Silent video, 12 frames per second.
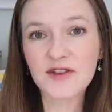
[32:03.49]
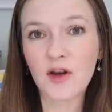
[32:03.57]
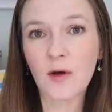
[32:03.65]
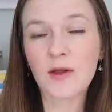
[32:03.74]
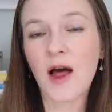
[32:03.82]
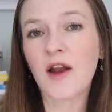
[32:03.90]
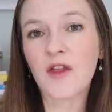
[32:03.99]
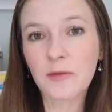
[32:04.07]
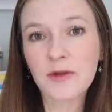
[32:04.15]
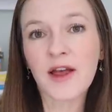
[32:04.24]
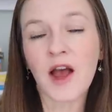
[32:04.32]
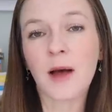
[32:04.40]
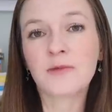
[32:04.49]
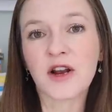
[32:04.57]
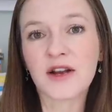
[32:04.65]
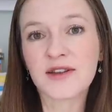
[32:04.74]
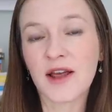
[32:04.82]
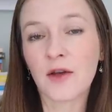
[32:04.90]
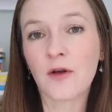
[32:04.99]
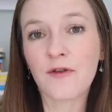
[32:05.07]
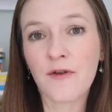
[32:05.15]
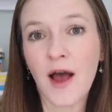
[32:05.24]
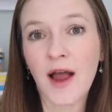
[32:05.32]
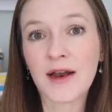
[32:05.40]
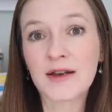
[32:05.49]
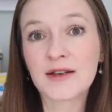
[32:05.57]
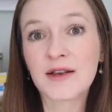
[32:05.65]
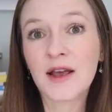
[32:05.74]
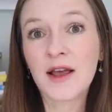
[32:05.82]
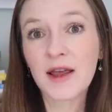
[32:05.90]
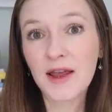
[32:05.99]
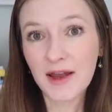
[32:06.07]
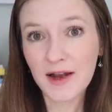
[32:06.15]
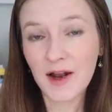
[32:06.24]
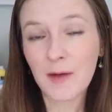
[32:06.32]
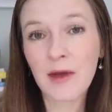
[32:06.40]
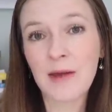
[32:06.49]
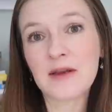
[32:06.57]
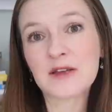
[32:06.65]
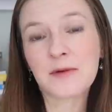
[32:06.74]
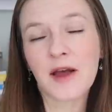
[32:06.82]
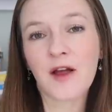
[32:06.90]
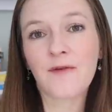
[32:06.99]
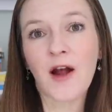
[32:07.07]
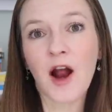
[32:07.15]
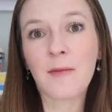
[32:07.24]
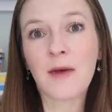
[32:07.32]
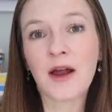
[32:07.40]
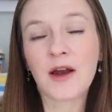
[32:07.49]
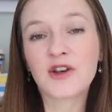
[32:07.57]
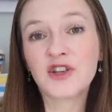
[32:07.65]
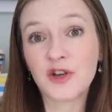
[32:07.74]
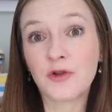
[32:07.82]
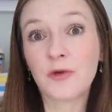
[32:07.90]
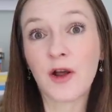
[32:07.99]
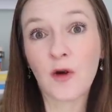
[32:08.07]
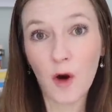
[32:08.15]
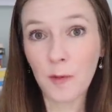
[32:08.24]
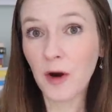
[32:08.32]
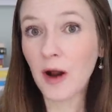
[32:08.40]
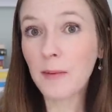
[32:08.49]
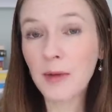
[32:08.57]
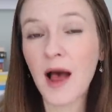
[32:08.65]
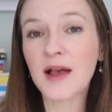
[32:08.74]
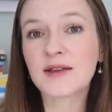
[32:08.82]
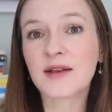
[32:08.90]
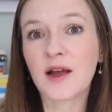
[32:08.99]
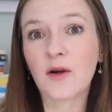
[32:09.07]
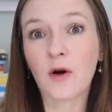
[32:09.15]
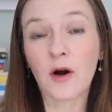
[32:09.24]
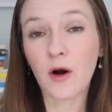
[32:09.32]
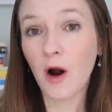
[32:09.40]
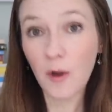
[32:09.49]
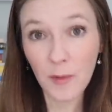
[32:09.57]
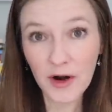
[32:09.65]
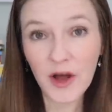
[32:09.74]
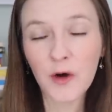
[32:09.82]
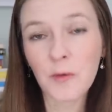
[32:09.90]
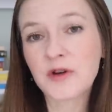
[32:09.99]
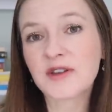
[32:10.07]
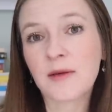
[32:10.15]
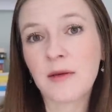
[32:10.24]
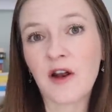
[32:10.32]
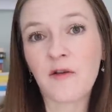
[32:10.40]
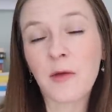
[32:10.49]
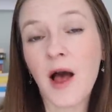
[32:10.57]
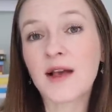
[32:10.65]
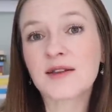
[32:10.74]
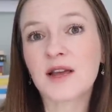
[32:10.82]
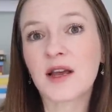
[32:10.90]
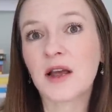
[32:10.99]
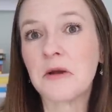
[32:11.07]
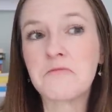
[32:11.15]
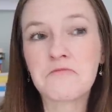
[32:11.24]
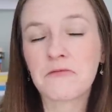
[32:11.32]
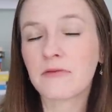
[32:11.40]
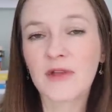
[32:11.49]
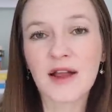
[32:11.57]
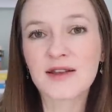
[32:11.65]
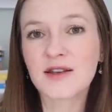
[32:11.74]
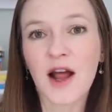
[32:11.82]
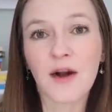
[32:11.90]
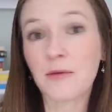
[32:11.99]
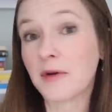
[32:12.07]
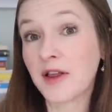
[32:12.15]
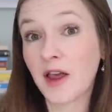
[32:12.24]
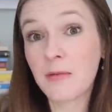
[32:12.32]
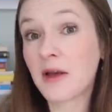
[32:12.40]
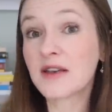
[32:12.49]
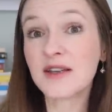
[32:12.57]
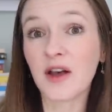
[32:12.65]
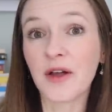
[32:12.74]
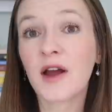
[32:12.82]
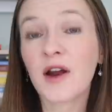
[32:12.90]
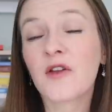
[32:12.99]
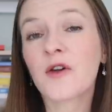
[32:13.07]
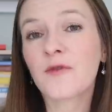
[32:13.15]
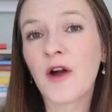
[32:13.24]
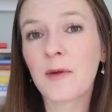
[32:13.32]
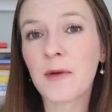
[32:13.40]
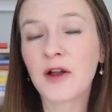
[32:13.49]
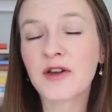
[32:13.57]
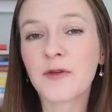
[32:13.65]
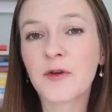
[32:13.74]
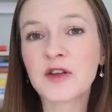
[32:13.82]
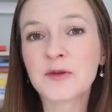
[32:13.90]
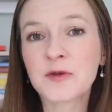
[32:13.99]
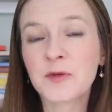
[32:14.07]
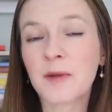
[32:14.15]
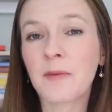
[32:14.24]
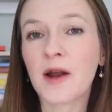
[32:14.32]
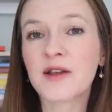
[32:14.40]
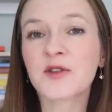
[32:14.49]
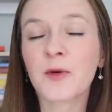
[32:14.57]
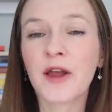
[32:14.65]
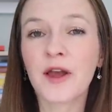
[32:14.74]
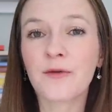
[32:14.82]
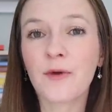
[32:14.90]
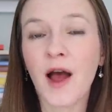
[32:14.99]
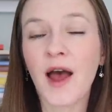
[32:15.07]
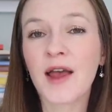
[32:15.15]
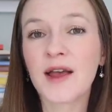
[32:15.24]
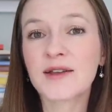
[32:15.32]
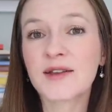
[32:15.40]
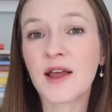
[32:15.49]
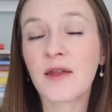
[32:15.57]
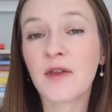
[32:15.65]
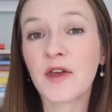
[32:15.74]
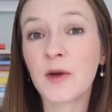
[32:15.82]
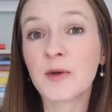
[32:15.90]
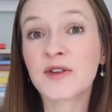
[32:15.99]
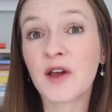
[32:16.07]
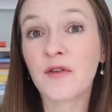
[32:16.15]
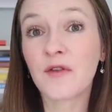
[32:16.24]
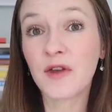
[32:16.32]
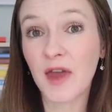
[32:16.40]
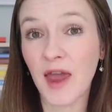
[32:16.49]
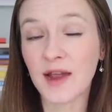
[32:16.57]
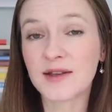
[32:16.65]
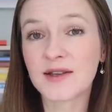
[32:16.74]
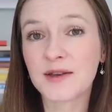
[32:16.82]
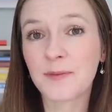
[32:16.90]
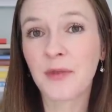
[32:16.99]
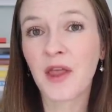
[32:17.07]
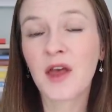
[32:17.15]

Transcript: So a lot of the play objects that you'll find in a baby's play environment do incorporate plastic or are 100% made of plastic and that's not really a big deal. Another environmental difference between Montessori and RIE is in the use of gates.